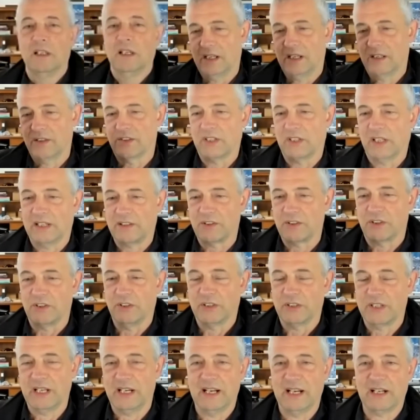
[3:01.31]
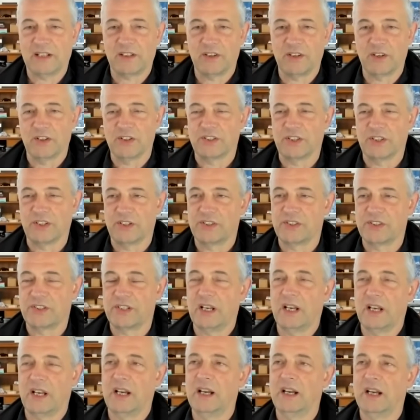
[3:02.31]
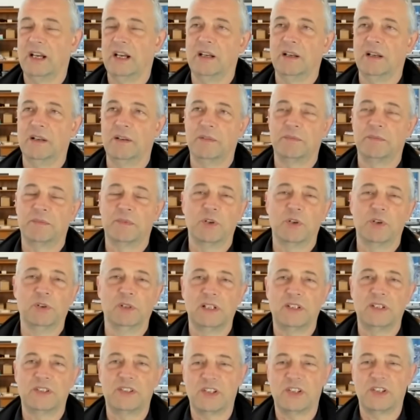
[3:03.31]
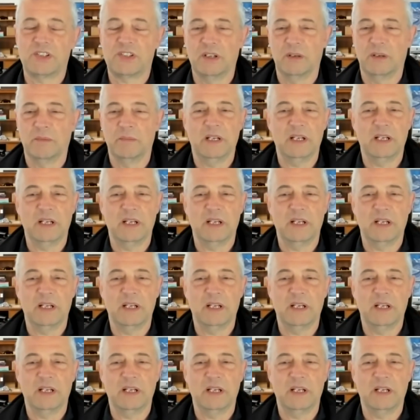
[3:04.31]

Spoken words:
there's electrical connectors, there's a cooling system,